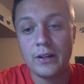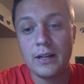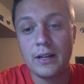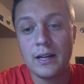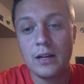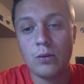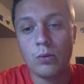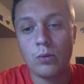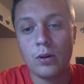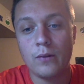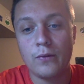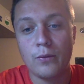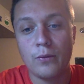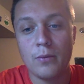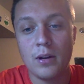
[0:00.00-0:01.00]
needed one
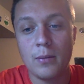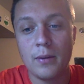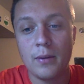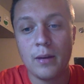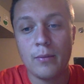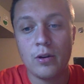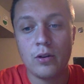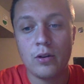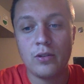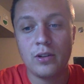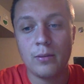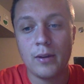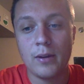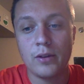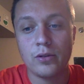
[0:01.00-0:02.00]
for me to become a
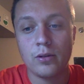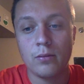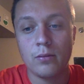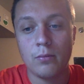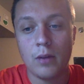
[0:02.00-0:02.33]
nursing major.